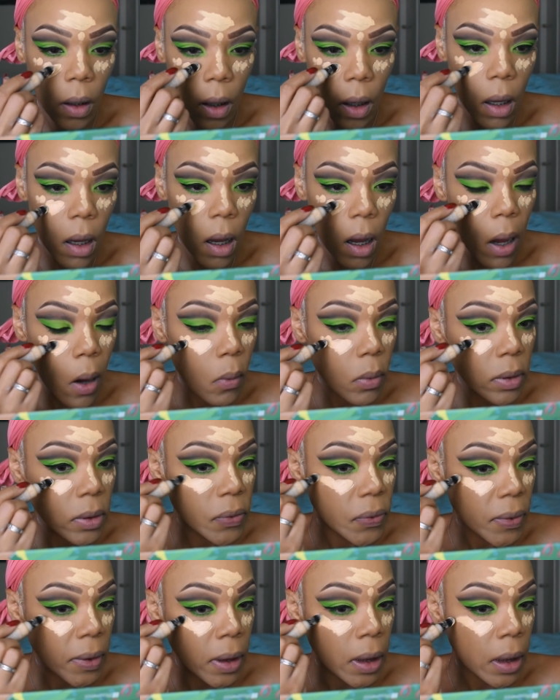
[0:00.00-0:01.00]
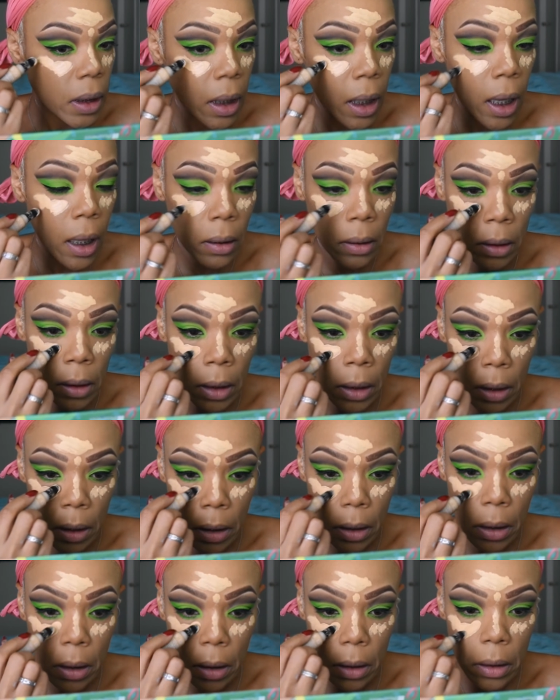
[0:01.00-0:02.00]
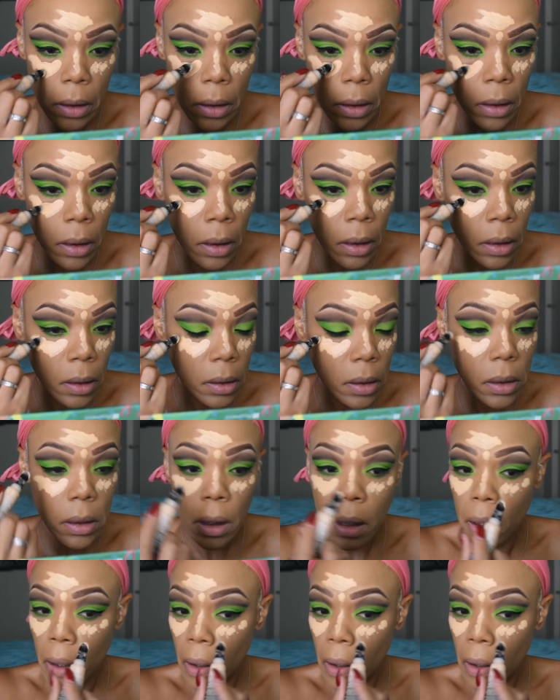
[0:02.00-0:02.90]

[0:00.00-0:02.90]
I always forget how thick this